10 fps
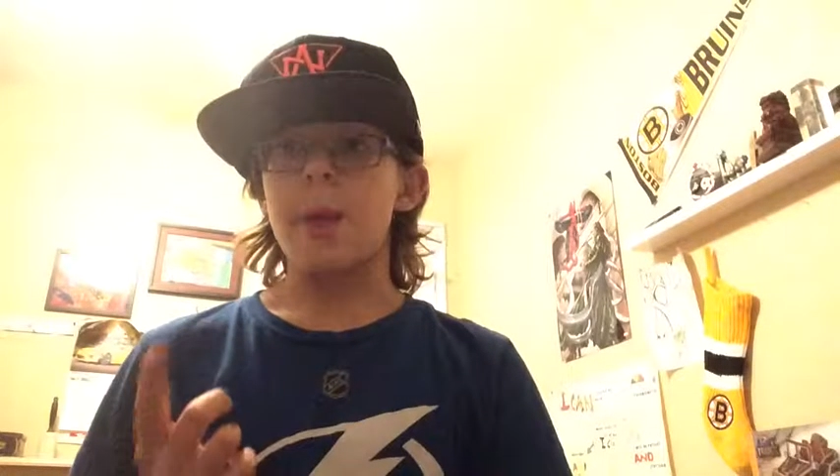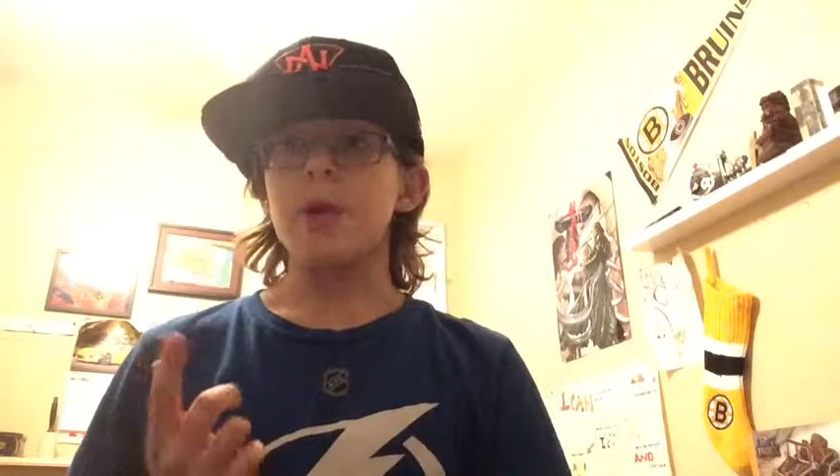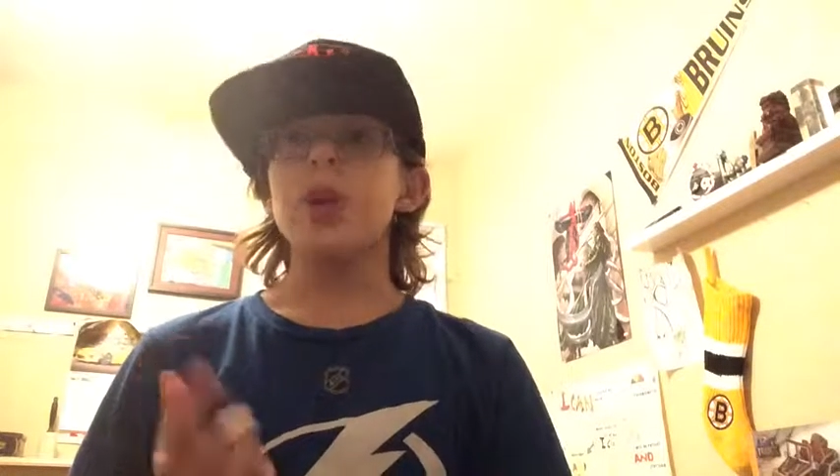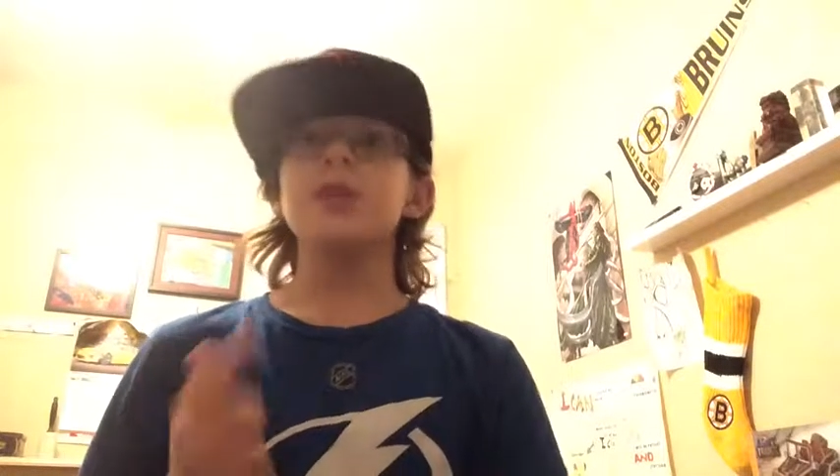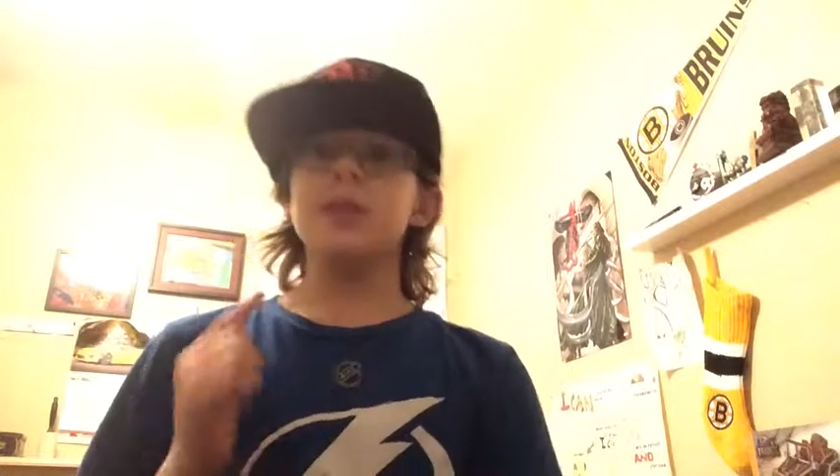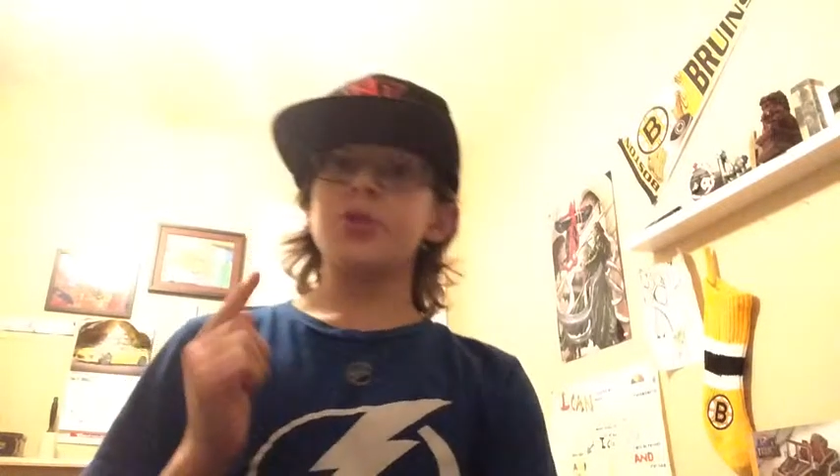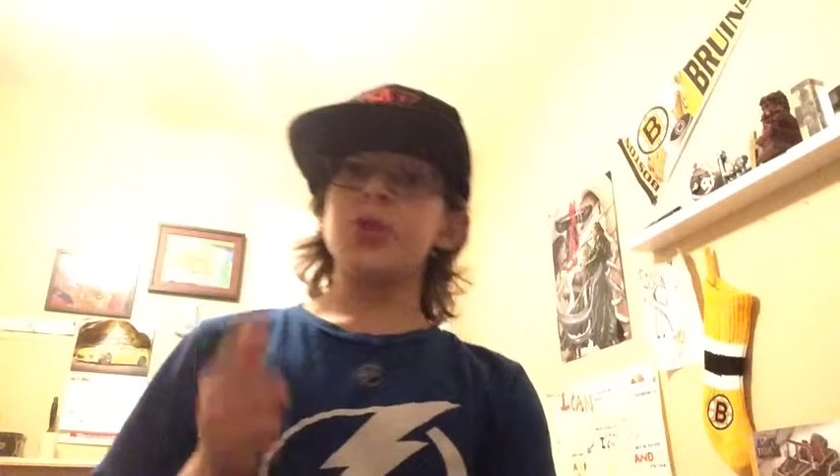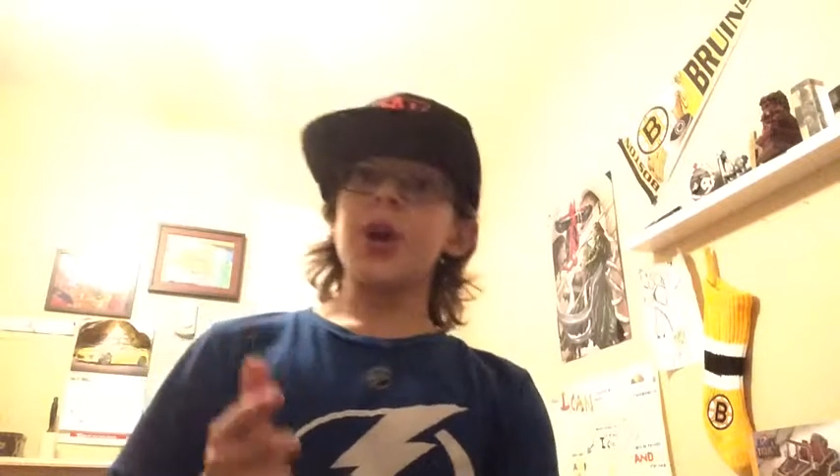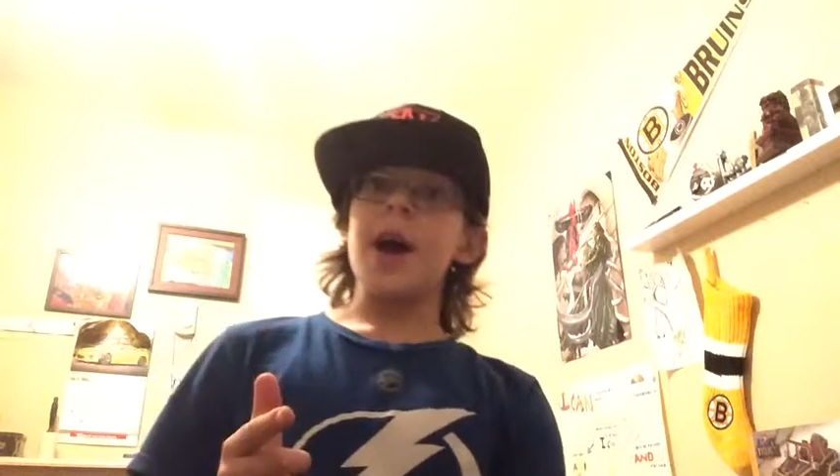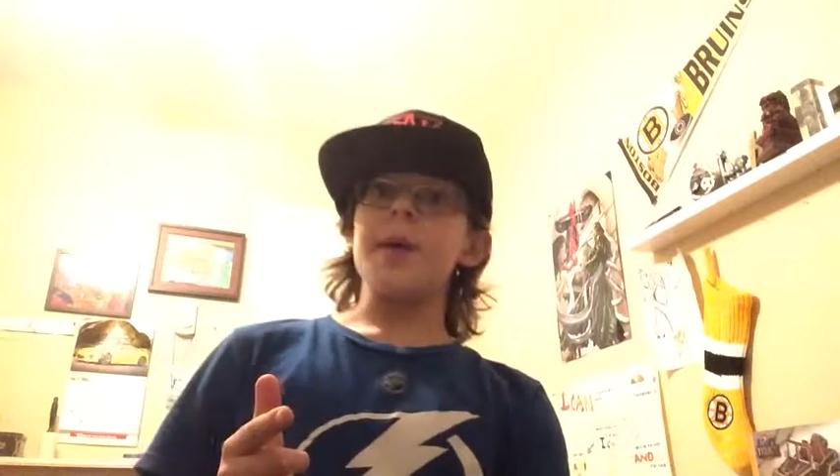
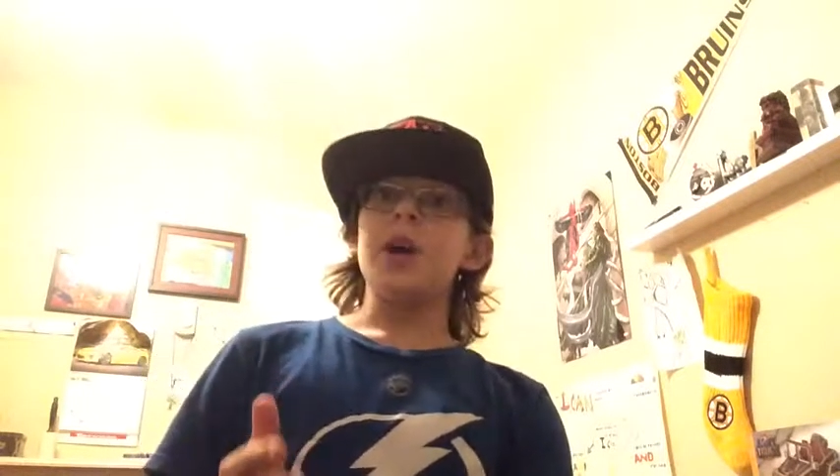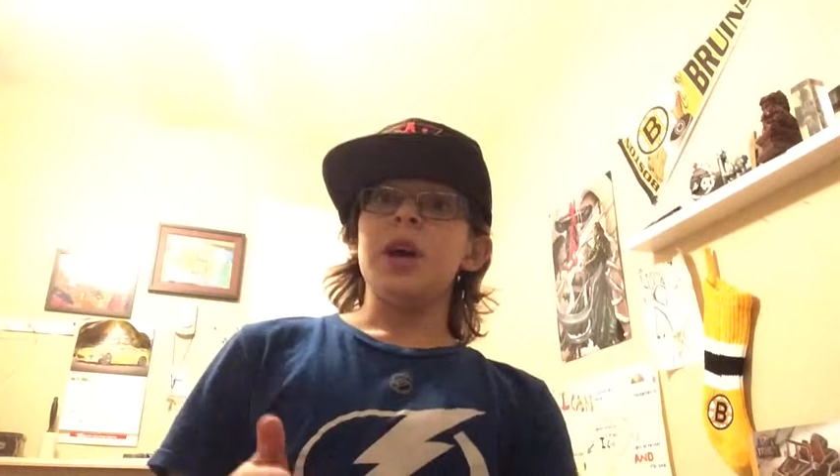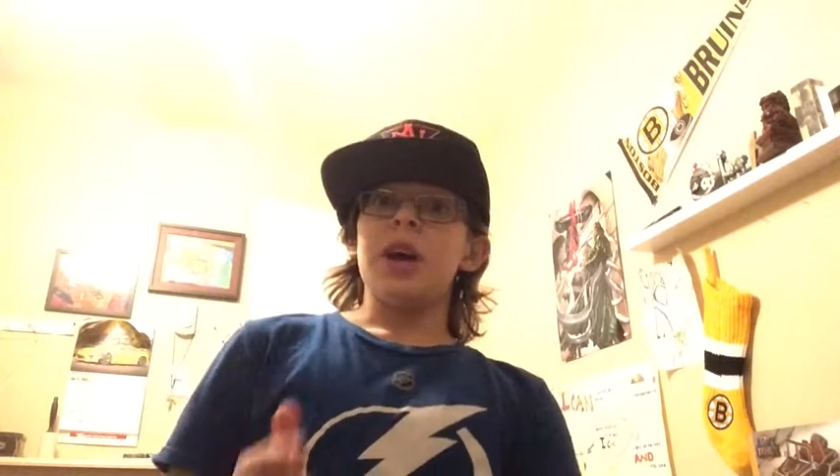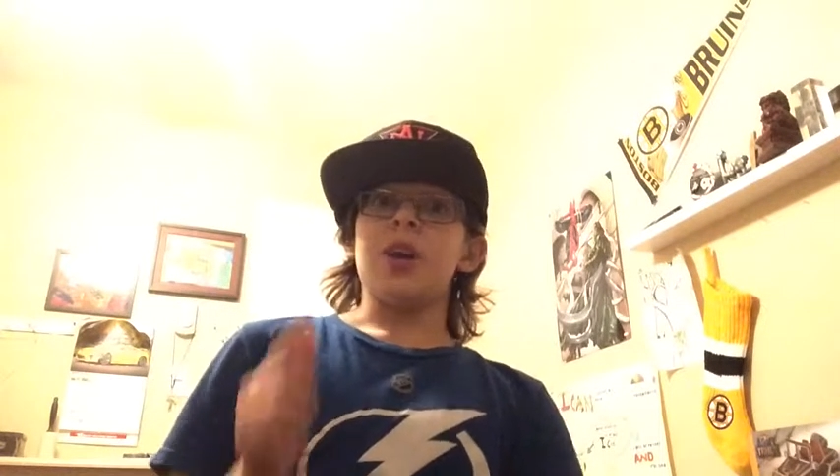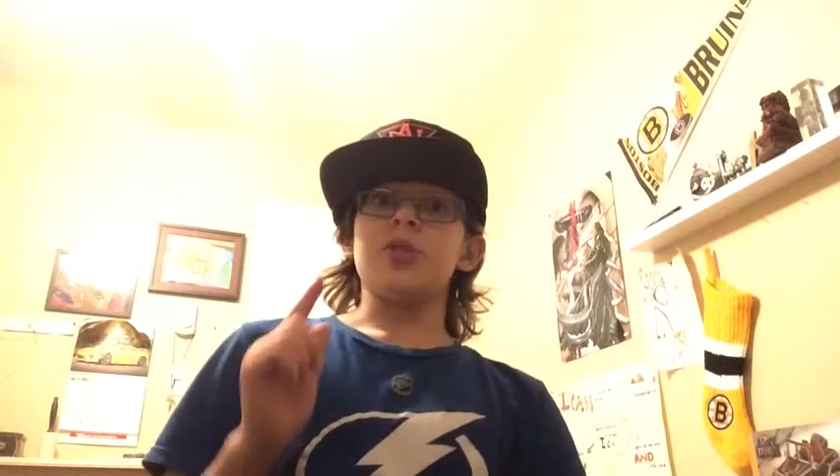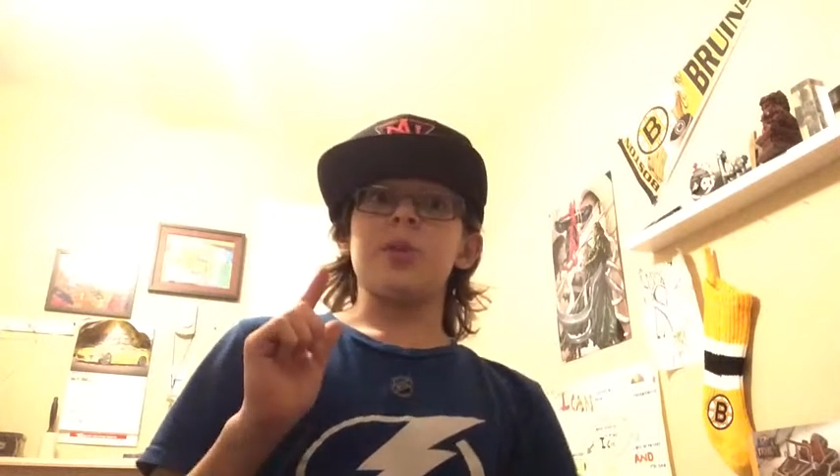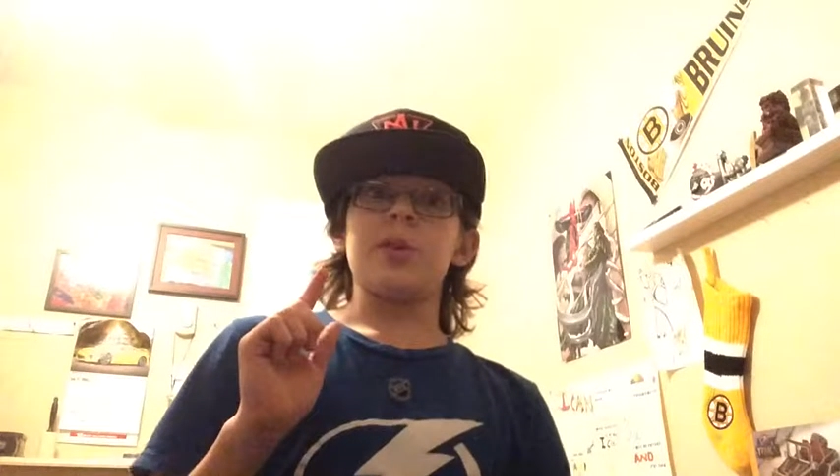and also I